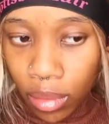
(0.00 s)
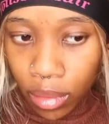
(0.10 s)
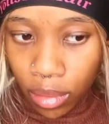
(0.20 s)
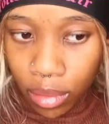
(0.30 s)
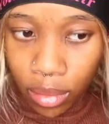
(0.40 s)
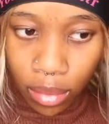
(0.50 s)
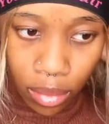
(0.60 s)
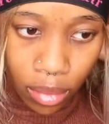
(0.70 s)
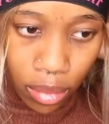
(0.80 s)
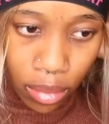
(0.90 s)

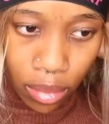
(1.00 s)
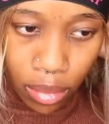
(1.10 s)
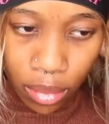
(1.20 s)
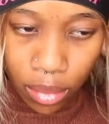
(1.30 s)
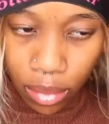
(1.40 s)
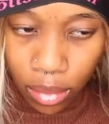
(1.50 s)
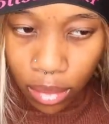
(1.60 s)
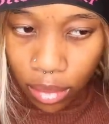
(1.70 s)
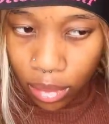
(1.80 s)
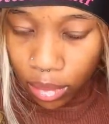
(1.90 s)

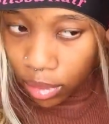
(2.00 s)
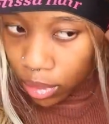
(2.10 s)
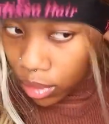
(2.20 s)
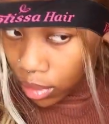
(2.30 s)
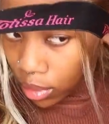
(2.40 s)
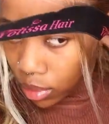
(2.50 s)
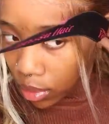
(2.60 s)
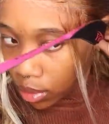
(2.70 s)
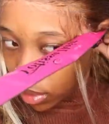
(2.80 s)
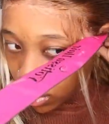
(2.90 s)

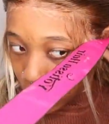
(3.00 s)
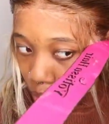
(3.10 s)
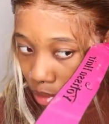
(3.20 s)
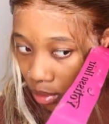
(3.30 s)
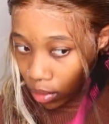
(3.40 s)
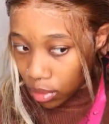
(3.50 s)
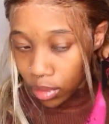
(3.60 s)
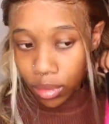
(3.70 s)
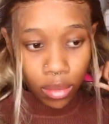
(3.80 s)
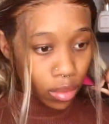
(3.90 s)

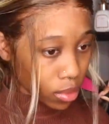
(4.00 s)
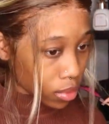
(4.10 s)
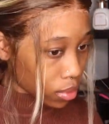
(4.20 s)
(no one is talking)